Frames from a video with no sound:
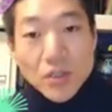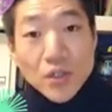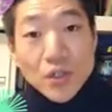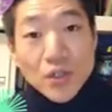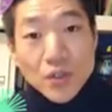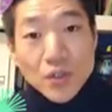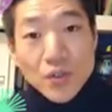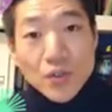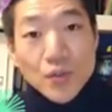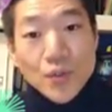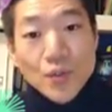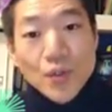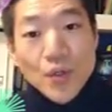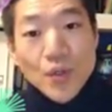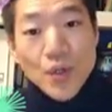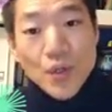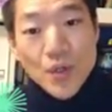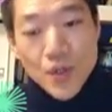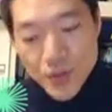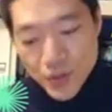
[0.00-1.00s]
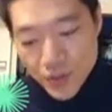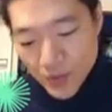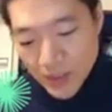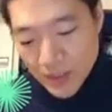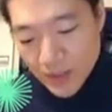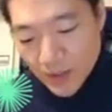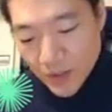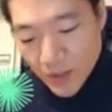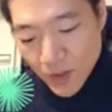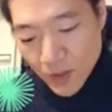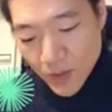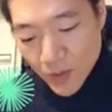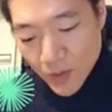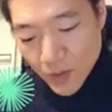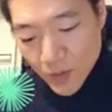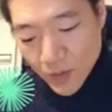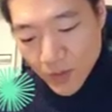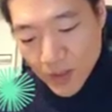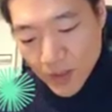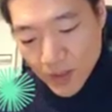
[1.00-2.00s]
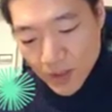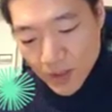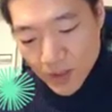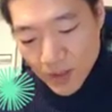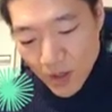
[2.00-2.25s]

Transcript: you should include